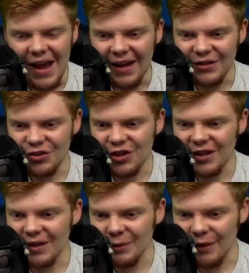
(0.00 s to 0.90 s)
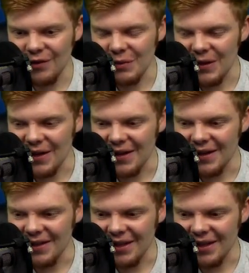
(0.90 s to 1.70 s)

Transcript: and she ended up giving me it in